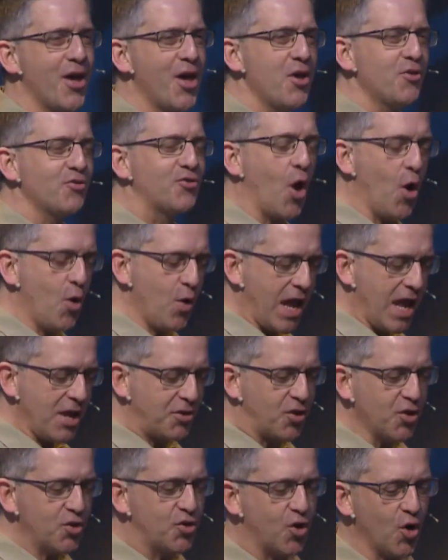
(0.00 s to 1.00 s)
So,
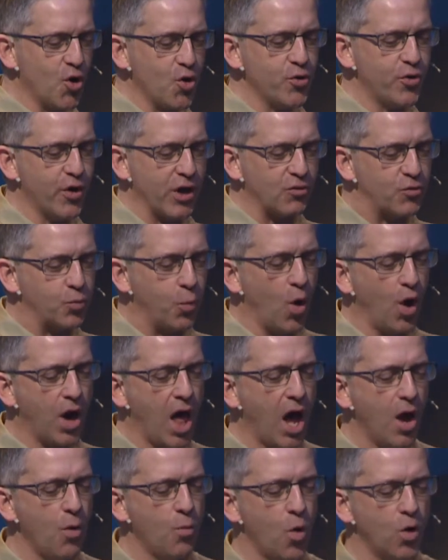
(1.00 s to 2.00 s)
to do this, what
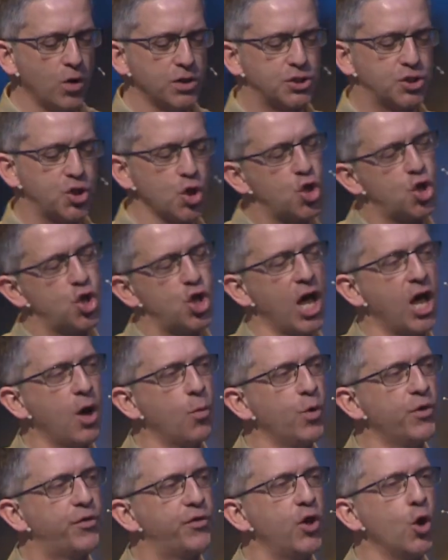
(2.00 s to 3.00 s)
I want to share
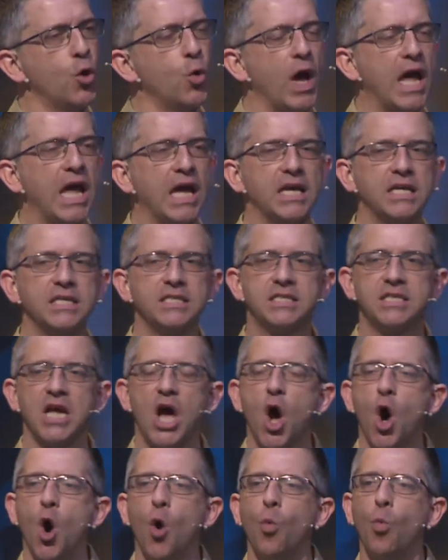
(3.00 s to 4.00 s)
with you is
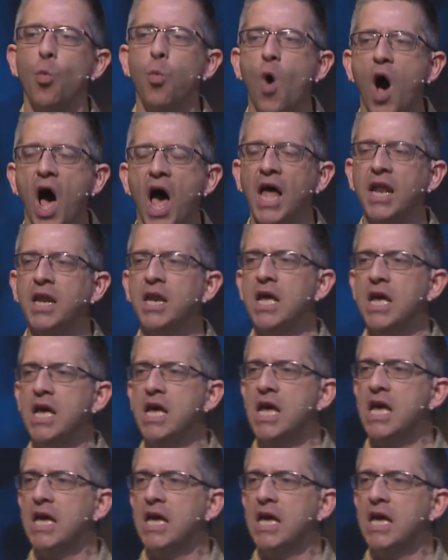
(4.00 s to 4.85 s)
one